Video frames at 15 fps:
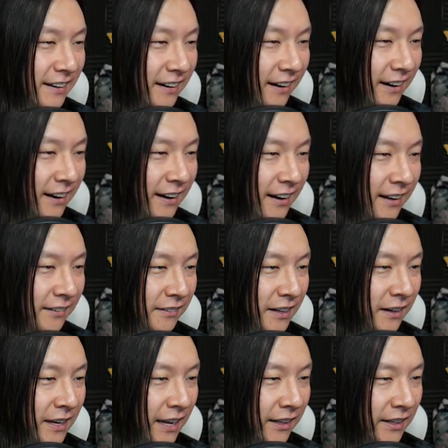
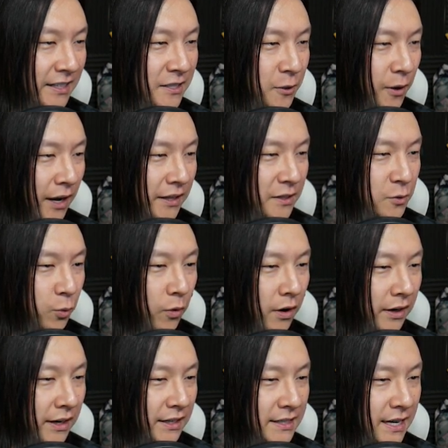Okay, let's try this
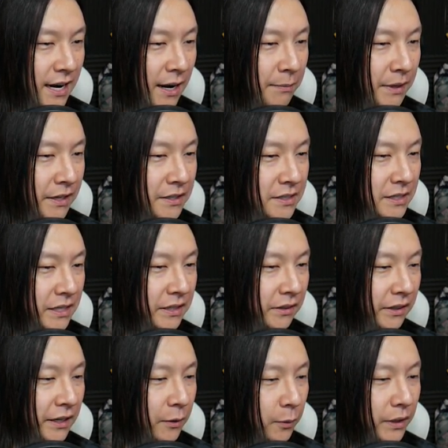one at a time because the
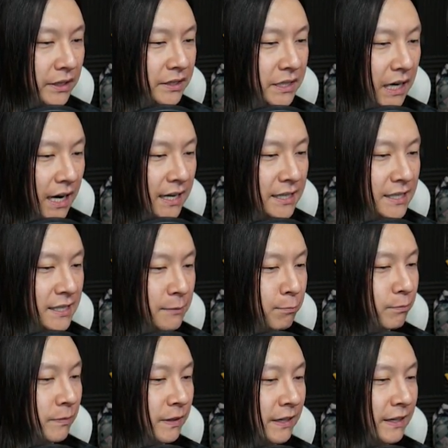liquid does
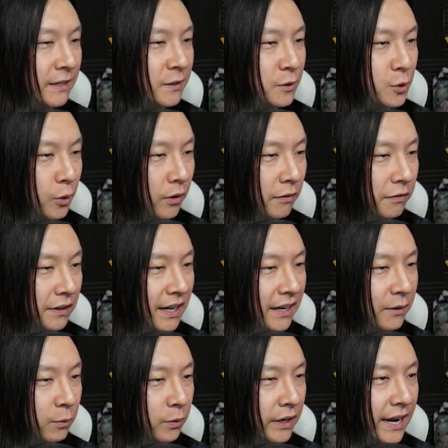sort of,
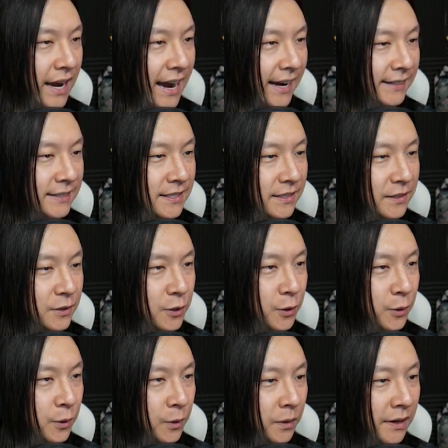like, react
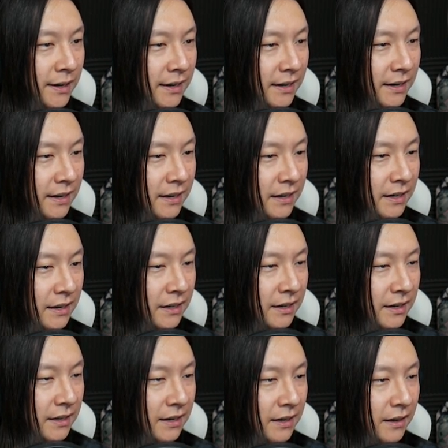to
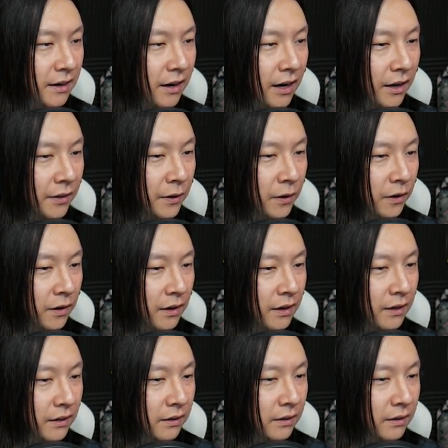
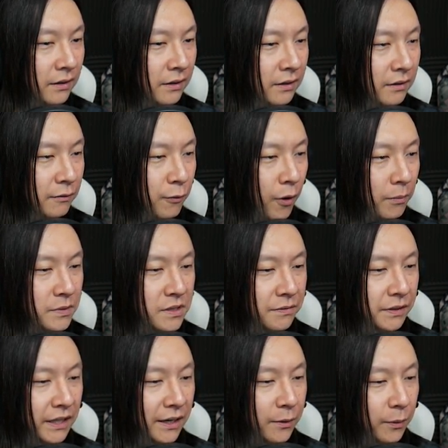other forms
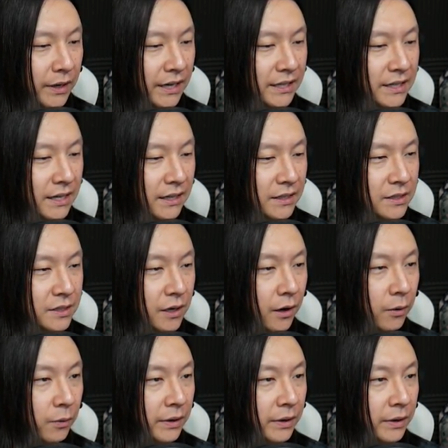of liquid, so